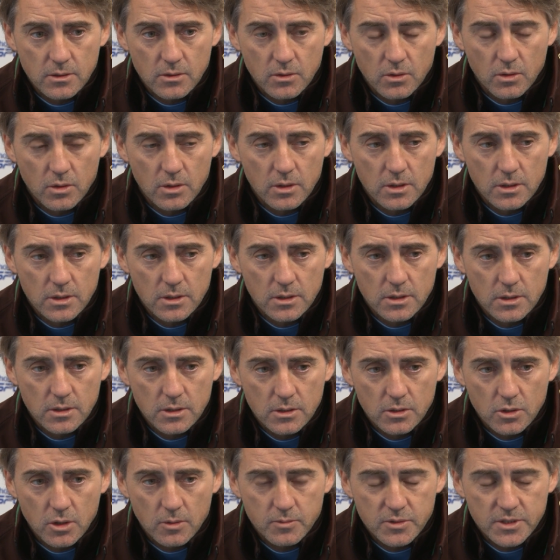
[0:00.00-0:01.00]
all uh,
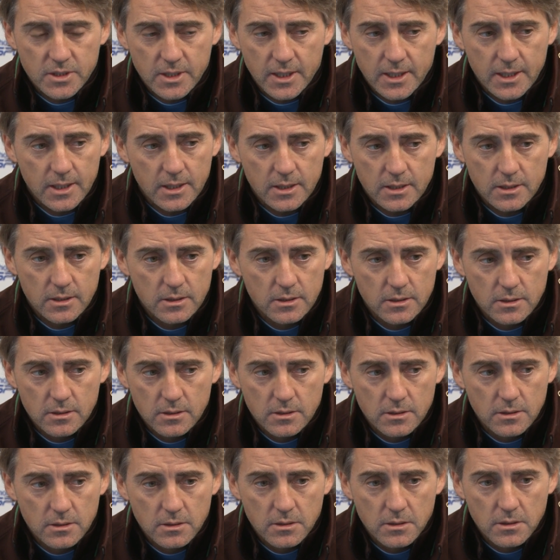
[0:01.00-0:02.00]
top strikers.
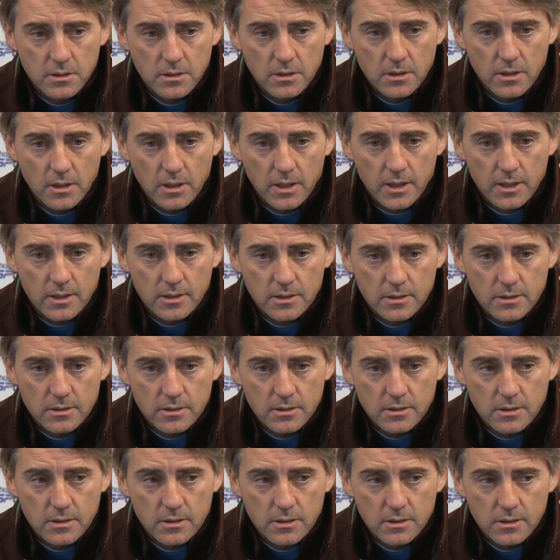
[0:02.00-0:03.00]
And
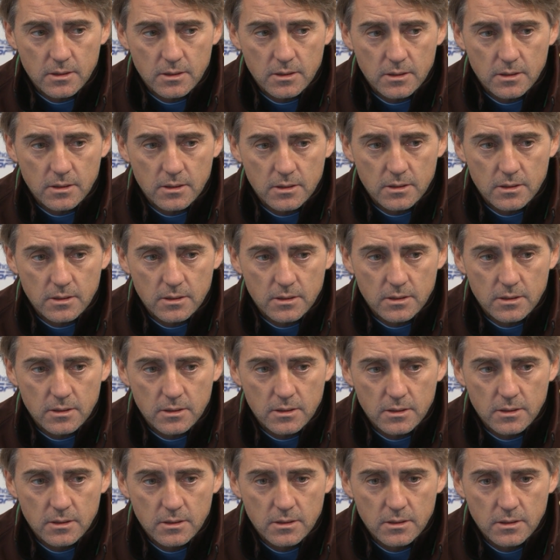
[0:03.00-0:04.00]
uh,
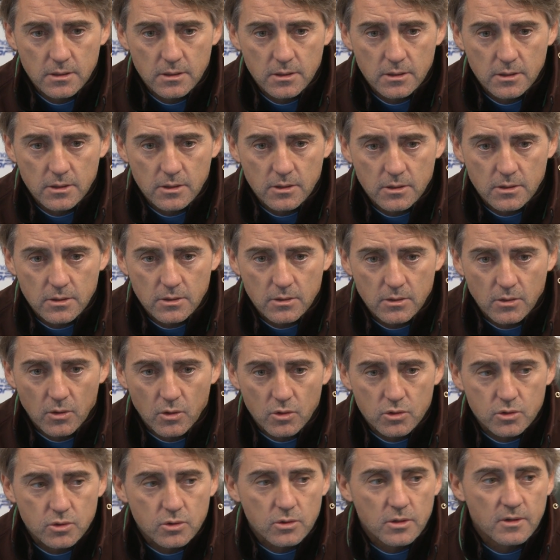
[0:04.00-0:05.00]

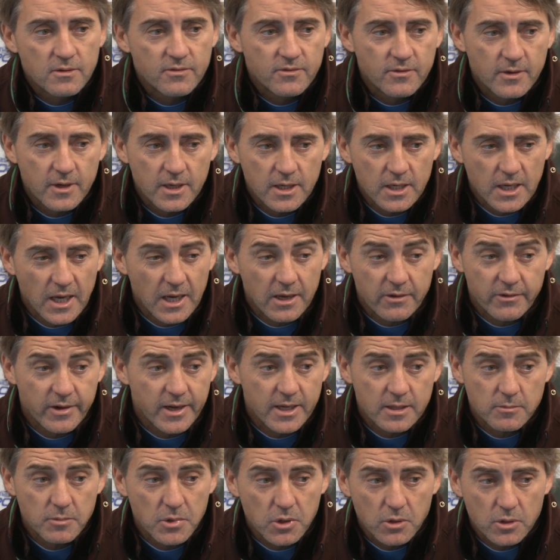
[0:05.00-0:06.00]
also, if I, I
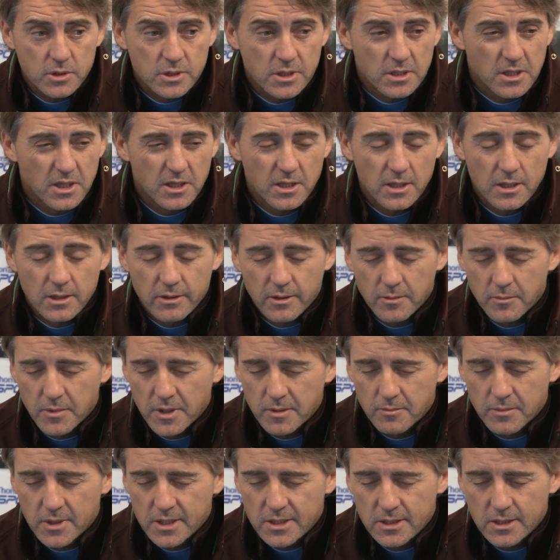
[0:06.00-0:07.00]
read, because I didn't
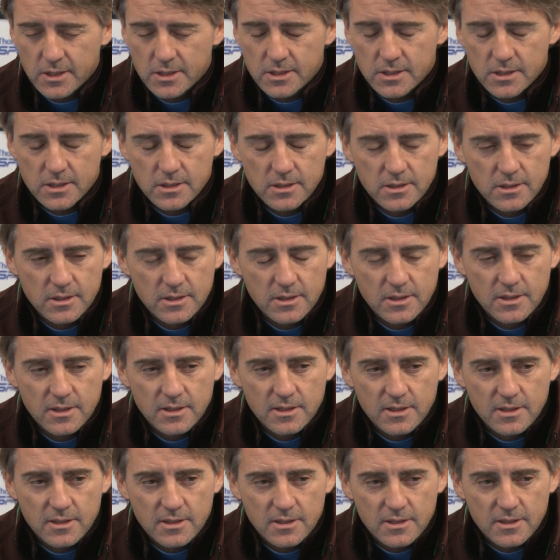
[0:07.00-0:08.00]
remember this,
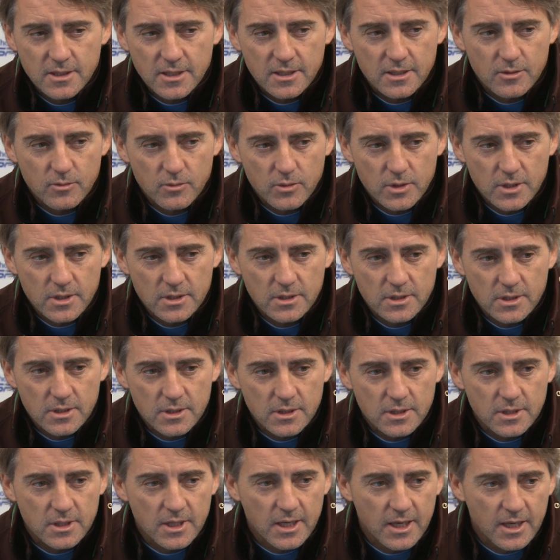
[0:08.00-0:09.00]
that with
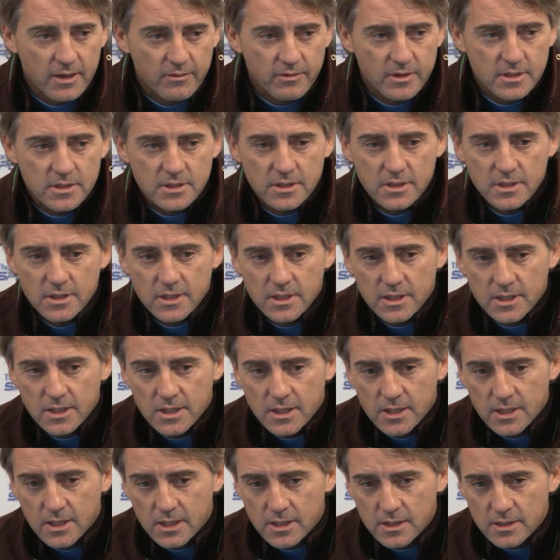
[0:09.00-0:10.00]
uh, Tevez
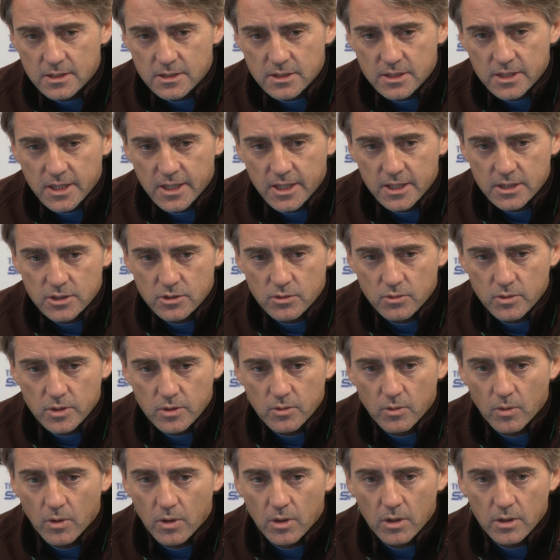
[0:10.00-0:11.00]
uh, and Sergio
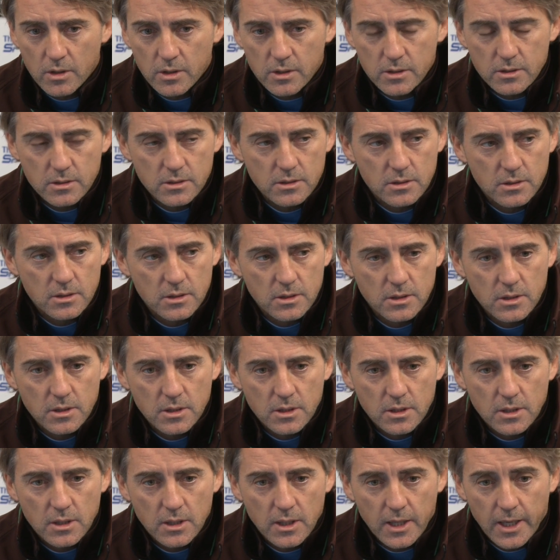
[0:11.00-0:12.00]
we won
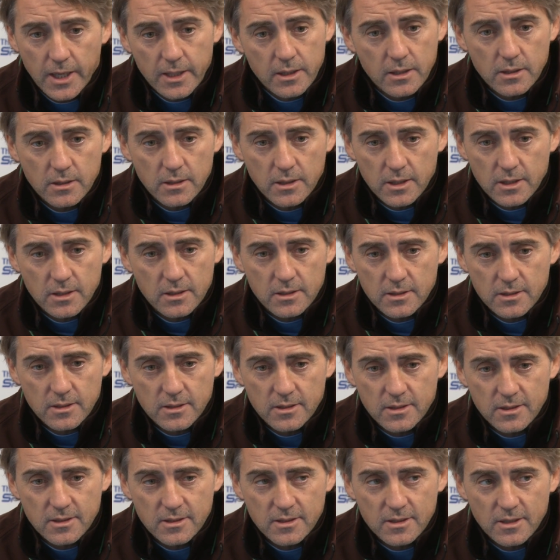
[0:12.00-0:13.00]
I think that
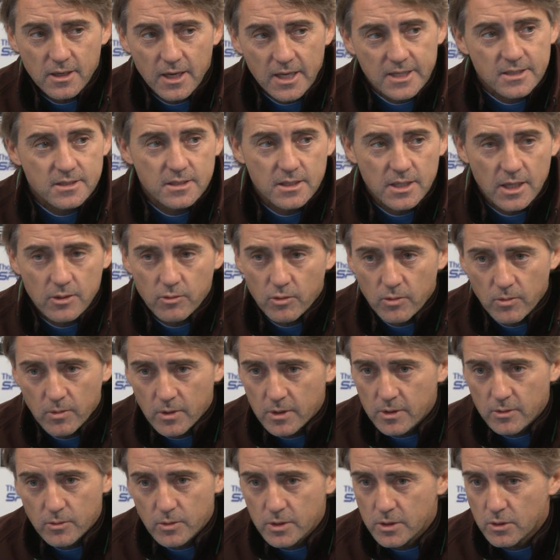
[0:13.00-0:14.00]
uh, last year we
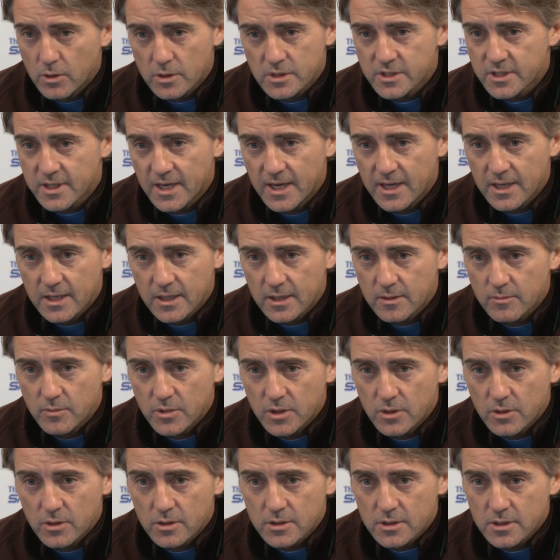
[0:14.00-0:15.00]
won with all strikers
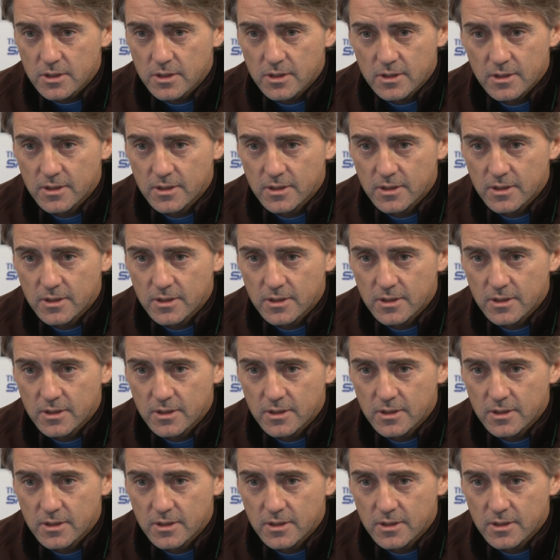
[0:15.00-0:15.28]
because